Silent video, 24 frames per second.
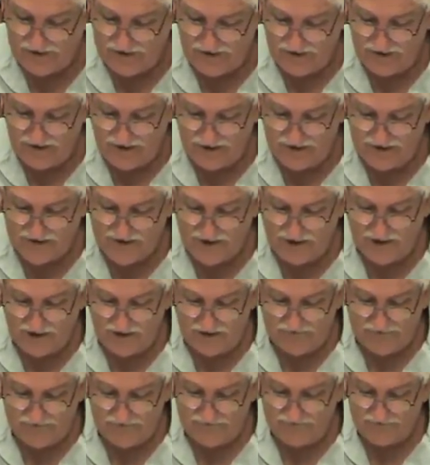he does
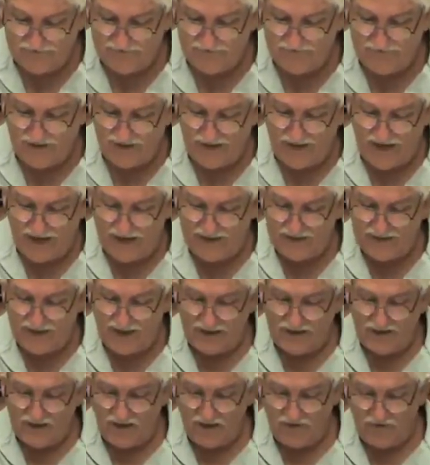good. The guy's
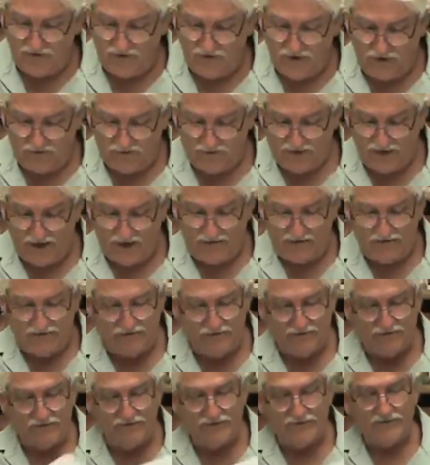done good for himself.
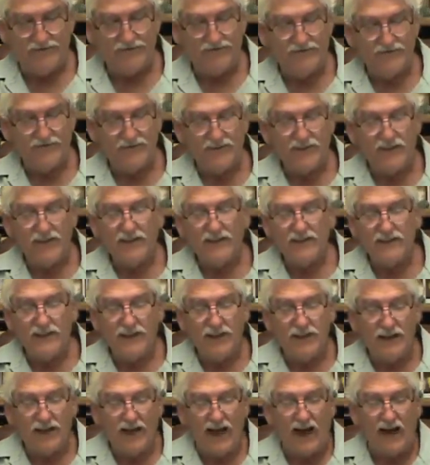
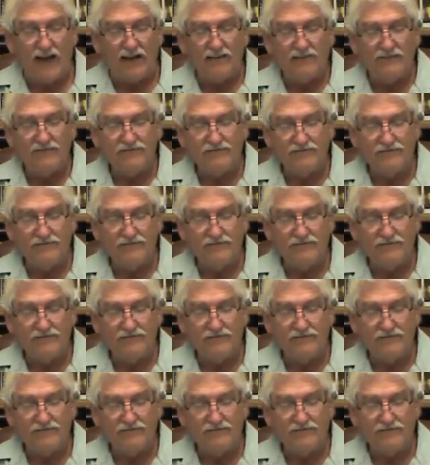Chill out.